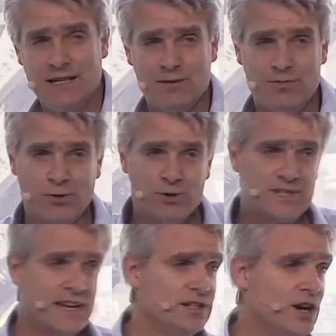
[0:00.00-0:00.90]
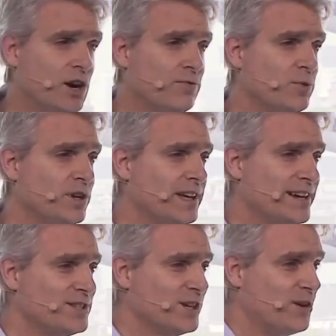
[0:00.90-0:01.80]
before in the second half we're going to
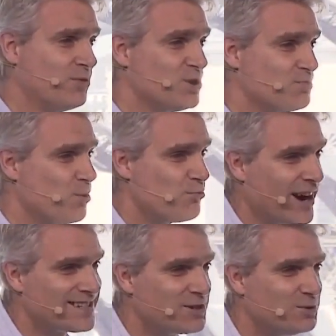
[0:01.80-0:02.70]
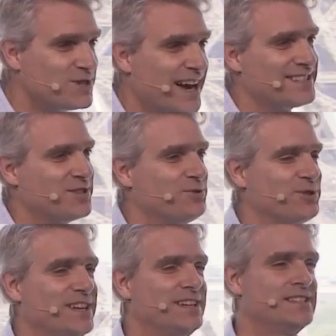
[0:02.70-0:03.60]
get to the kind of those more practical, tactical
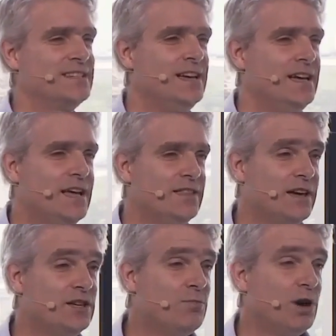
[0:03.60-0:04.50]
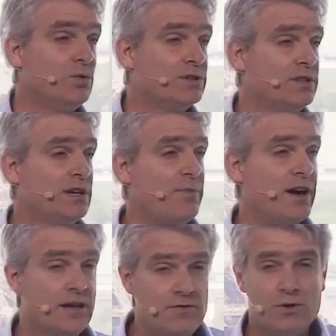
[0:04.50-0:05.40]
things that you might want to think
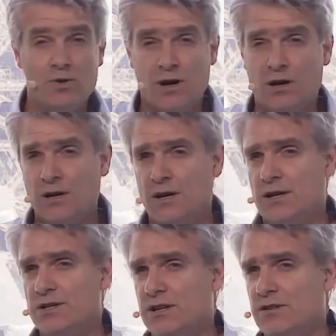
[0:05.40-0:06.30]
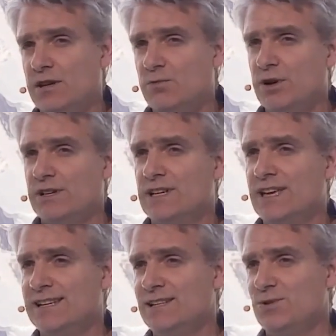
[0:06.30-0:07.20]
about if you are genuinely wanting to
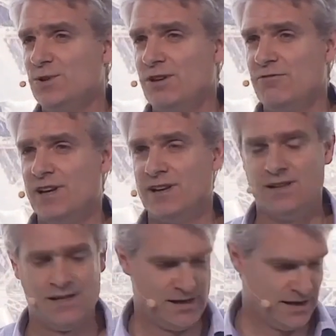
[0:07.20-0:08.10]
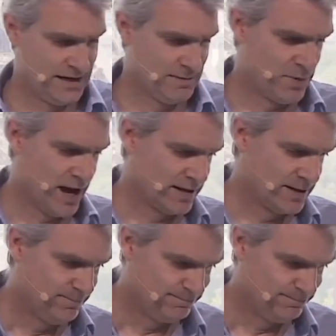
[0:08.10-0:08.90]
get into a career in impact.